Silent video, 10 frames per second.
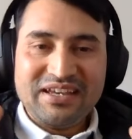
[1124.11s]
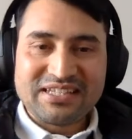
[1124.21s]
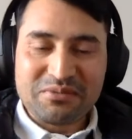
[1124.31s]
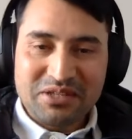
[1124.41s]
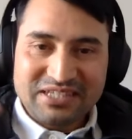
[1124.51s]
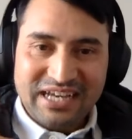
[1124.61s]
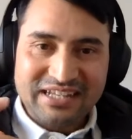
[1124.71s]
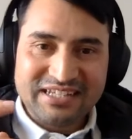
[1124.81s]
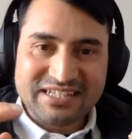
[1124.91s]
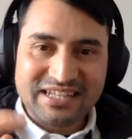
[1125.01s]
Some of the
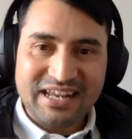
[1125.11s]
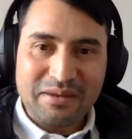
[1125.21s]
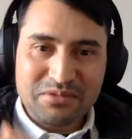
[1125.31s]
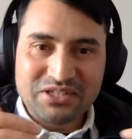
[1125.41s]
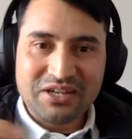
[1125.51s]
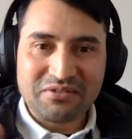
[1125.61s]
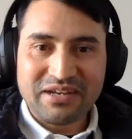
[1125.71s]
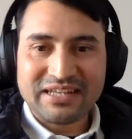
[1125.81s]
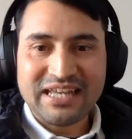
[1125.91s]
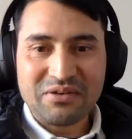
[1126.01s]
challenges that I'm
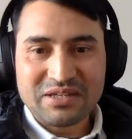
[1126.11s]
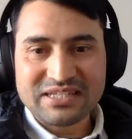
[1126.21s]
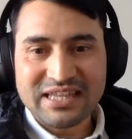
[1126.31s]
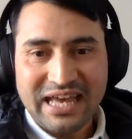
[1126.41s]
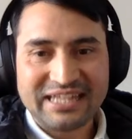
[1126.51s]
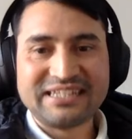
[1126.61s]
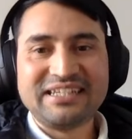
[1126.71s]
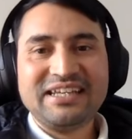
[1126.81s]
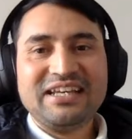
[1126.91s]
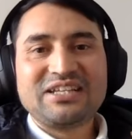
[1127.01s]
sharing right now is
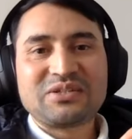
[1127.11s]
that.